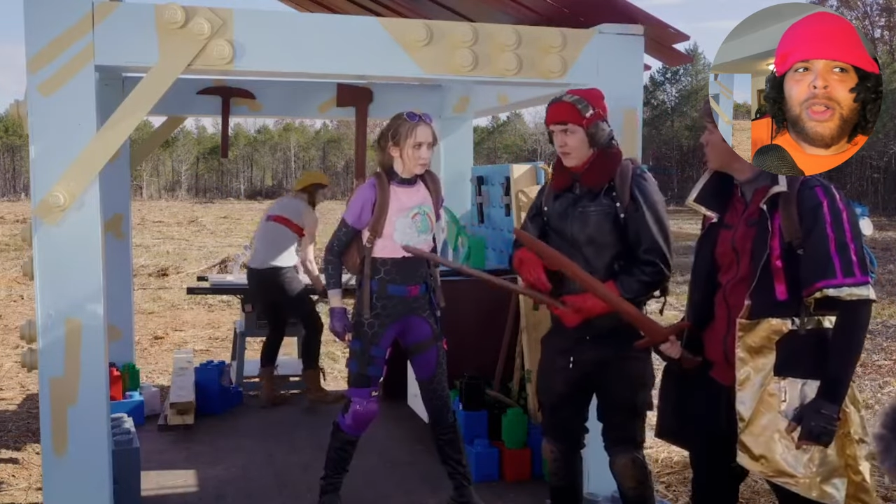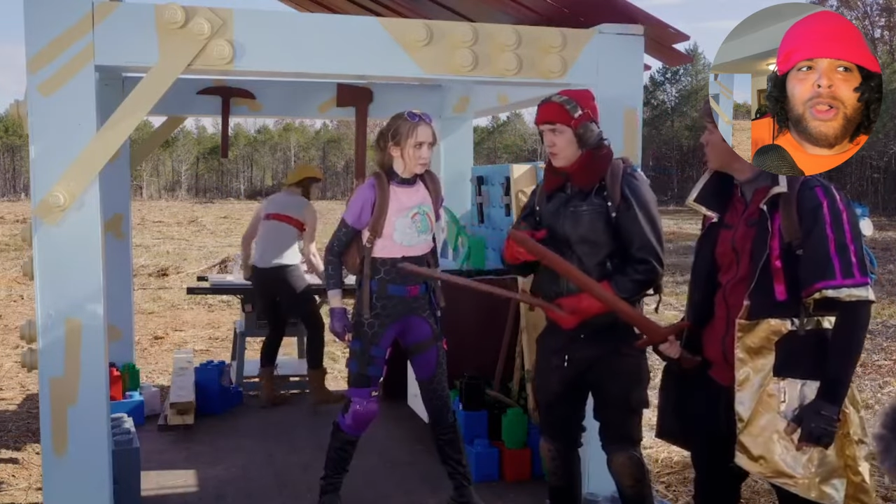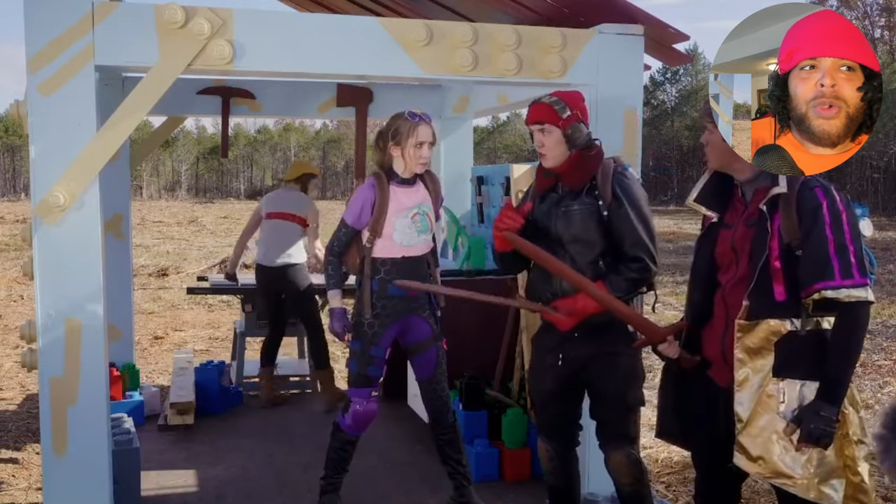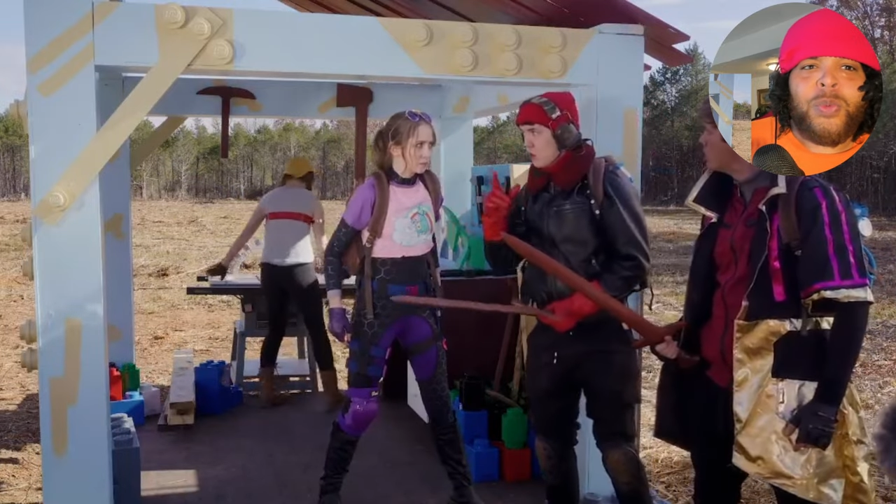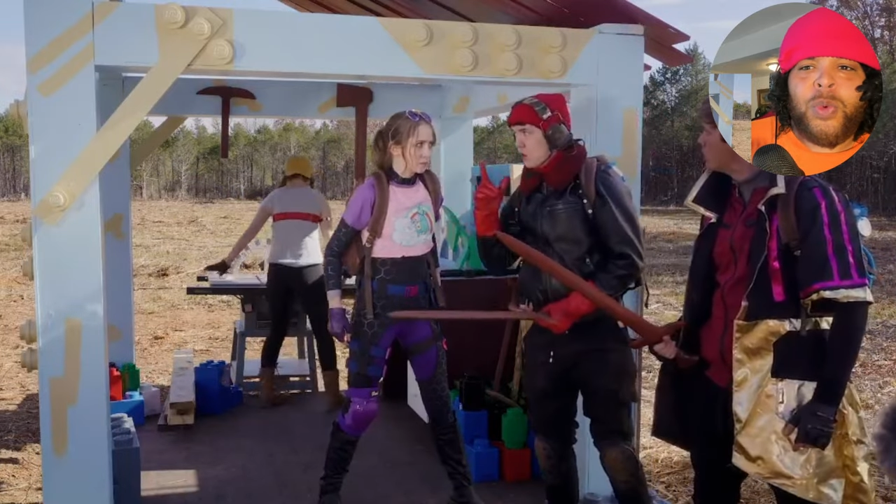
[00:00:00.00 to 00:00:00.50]

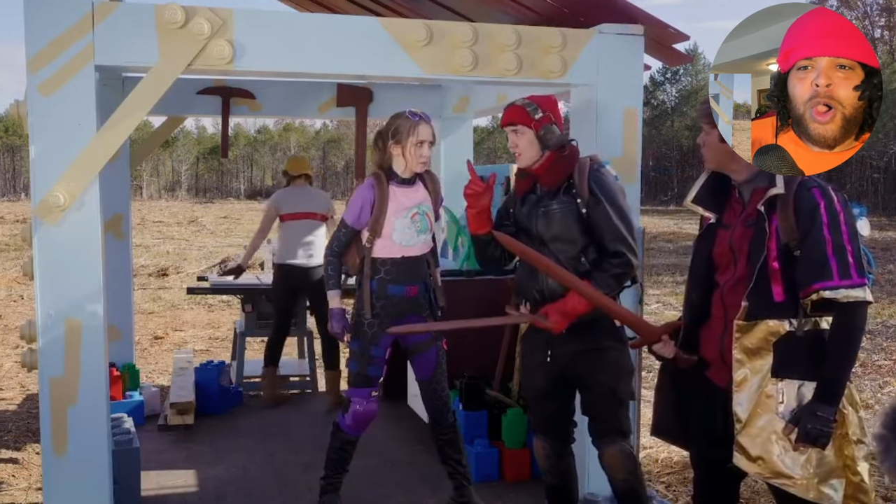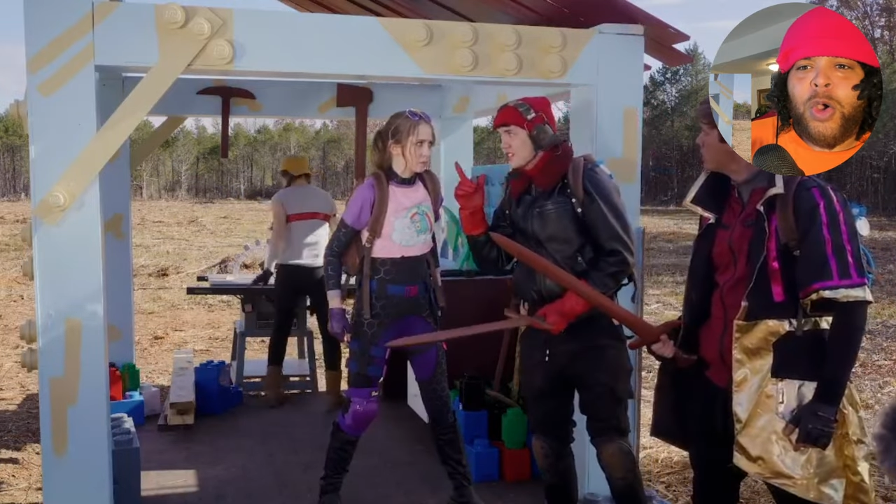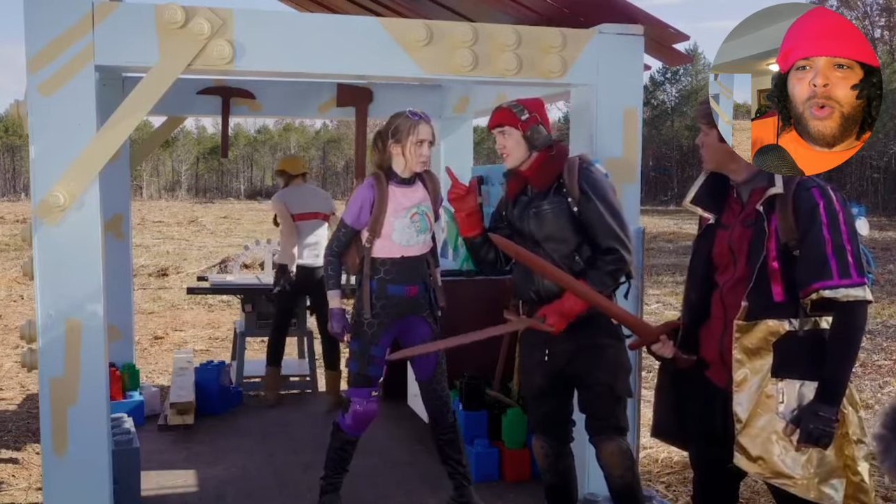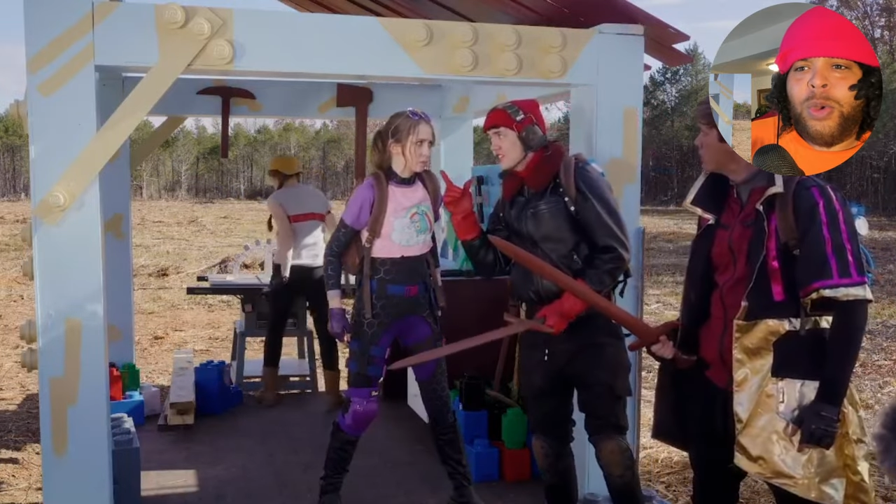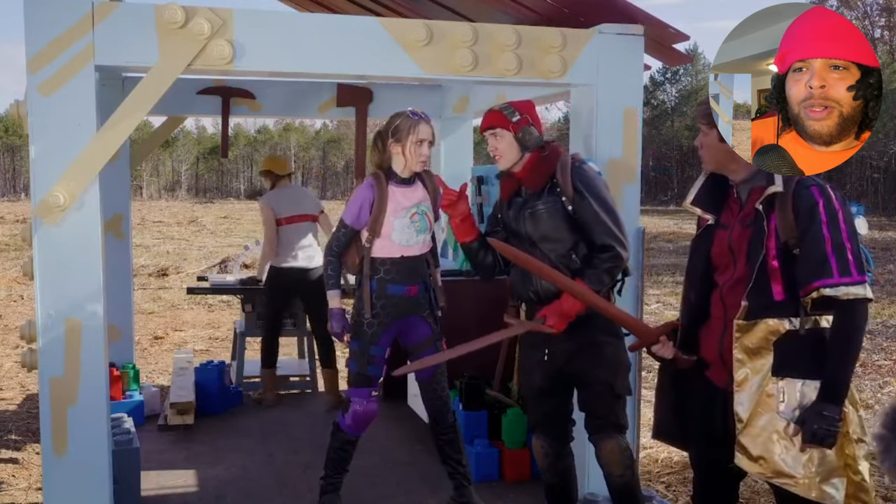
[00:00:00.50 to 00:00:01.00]
No Whoa.
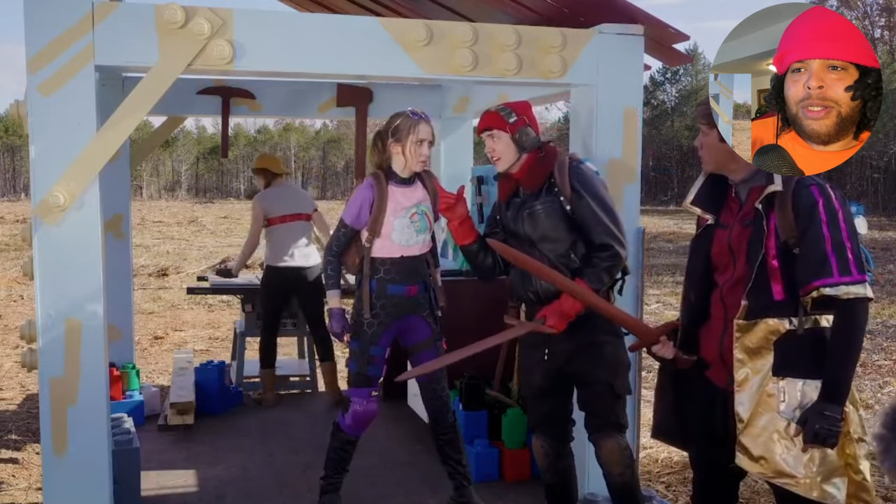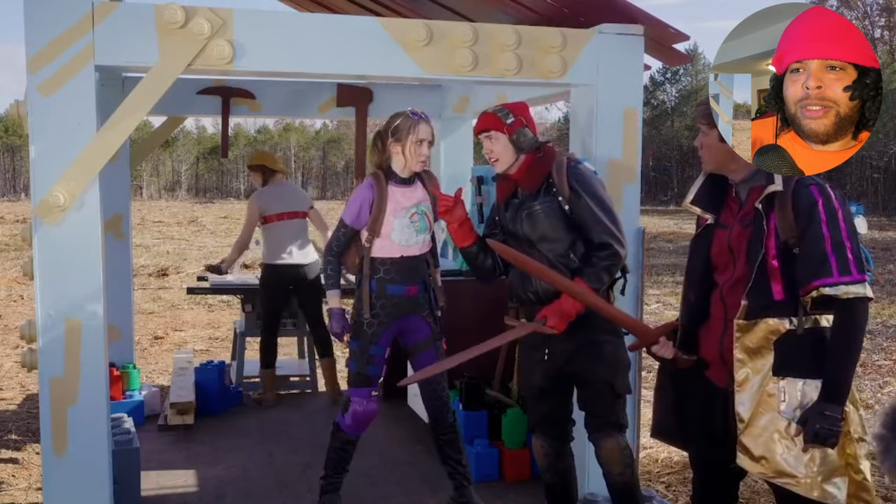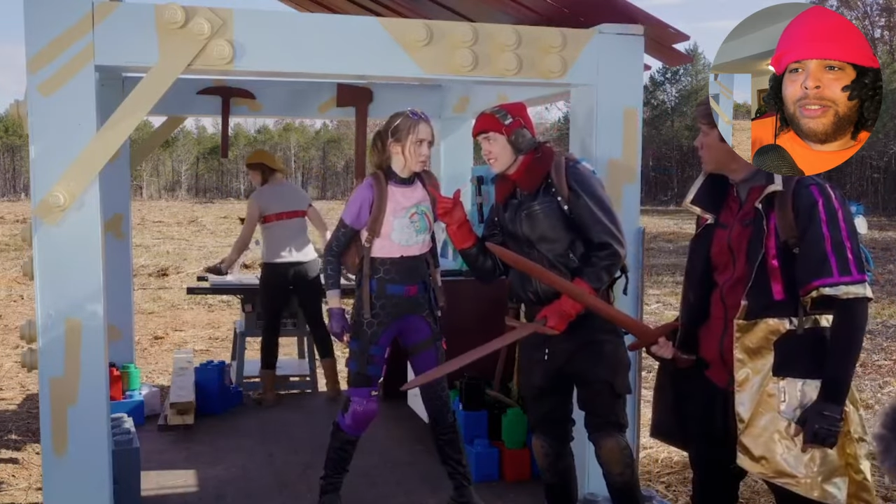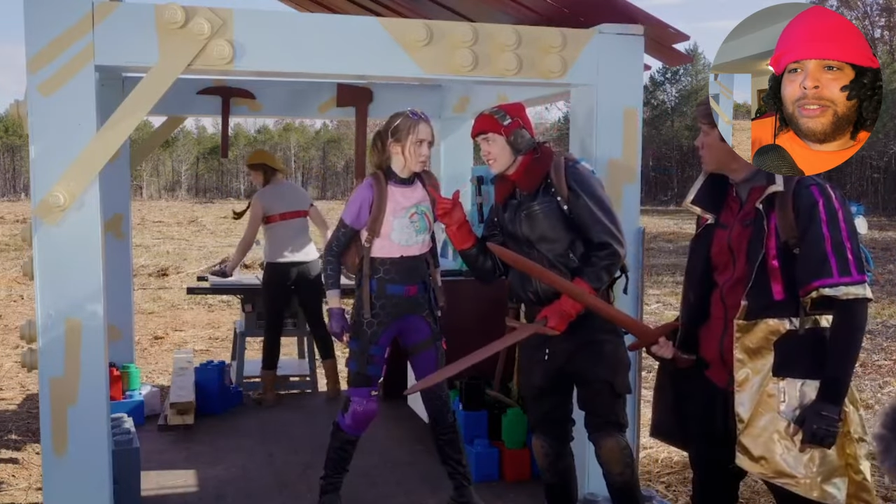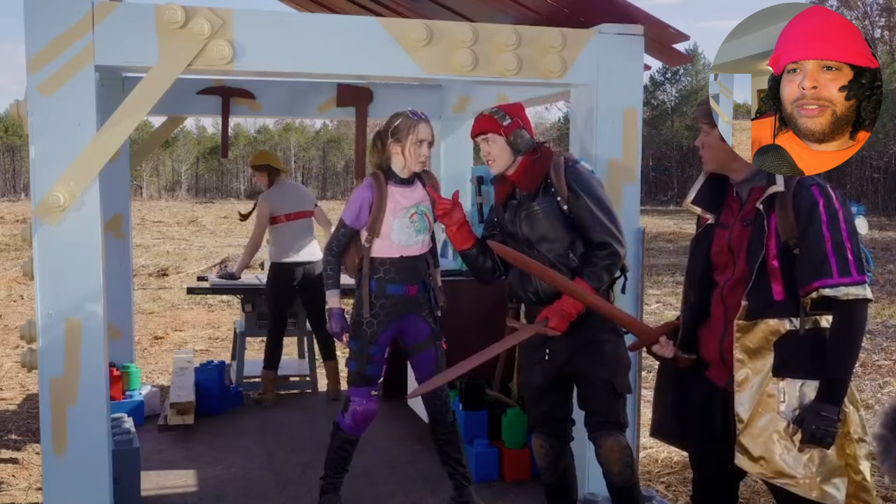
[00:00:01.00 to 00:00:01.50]
questions
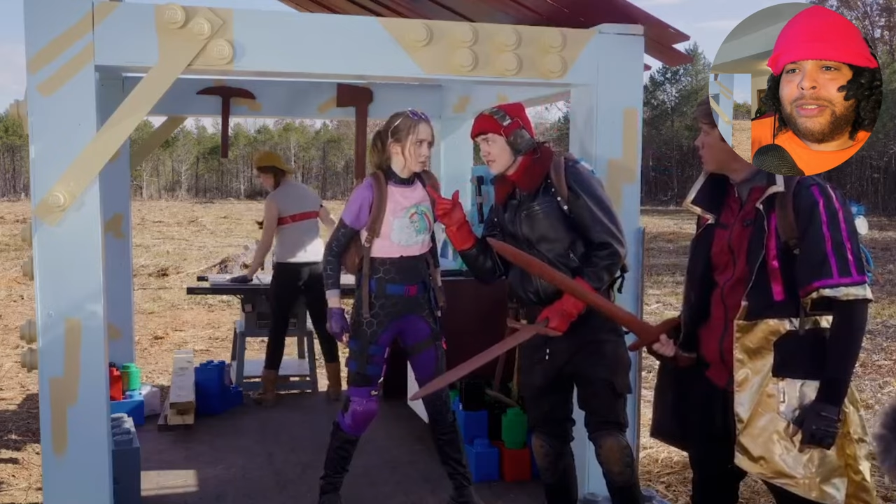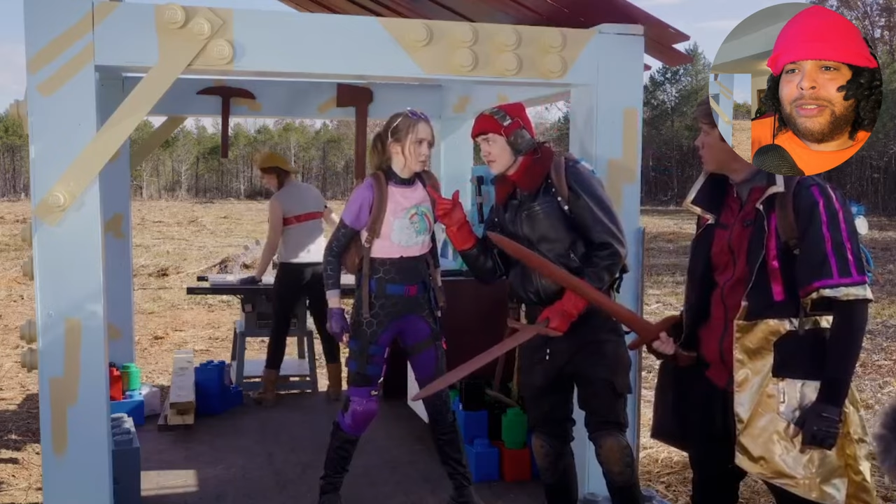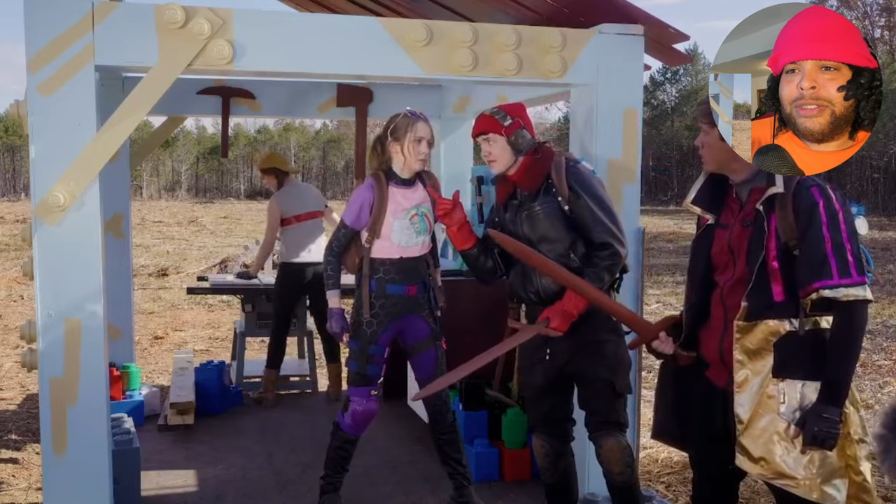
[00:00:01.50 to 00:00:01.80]
asked.